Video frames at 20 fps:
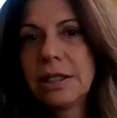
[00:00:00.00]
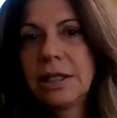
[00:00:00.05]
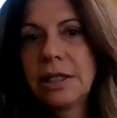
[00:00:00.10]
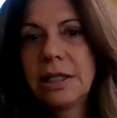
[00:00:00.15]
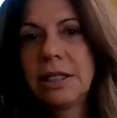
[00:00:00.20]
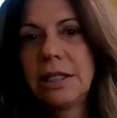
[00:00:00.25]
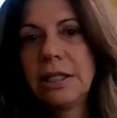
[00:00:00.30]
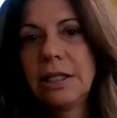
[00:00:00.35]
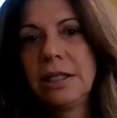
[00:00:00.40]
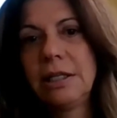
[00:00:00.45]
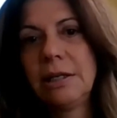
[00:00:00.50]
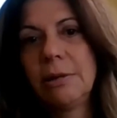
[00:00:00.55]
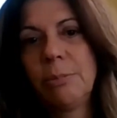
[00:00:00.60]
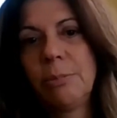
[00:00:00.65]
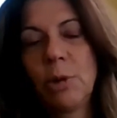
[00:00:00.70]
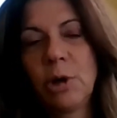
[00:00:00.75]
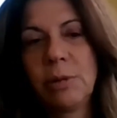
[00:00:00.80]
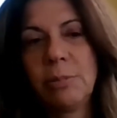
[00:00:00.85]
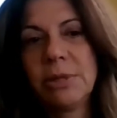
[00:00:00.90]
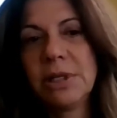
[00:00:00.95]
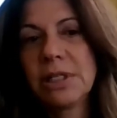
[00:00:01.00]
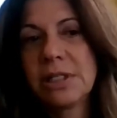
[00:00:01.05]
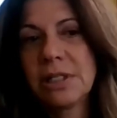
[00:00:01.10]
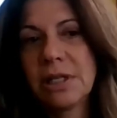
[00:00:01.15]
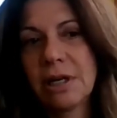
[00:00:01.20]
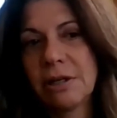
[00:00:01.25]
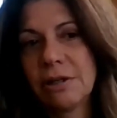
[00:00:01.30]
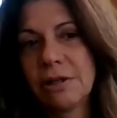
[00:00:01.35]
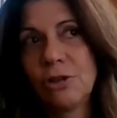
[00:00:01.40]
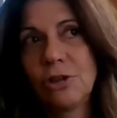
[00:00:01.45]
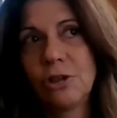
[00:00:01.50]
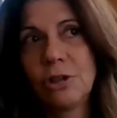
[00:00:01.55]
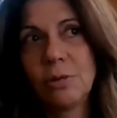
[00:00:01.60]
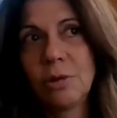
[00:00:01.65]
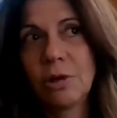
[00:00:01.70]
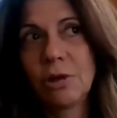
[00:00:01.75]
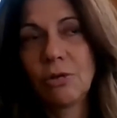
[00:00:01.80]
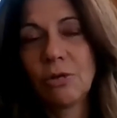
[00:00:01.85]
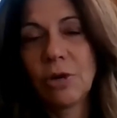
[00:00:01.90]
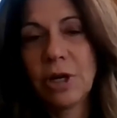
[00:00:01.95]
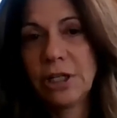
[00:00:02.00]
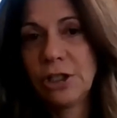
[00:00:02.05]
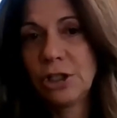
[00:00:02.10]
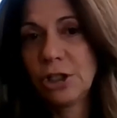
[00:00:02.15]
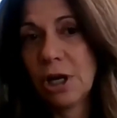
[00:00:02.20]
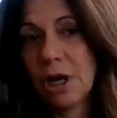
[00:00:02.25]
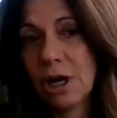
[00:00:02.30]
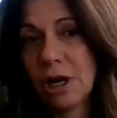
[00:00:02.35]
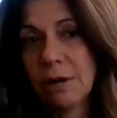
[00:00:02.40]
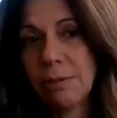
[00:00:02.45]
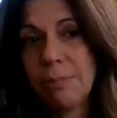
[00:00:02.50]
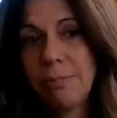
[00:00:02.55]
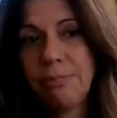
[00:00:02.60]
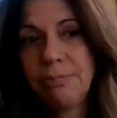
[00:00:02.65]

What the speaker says: The appointment setters do a great job.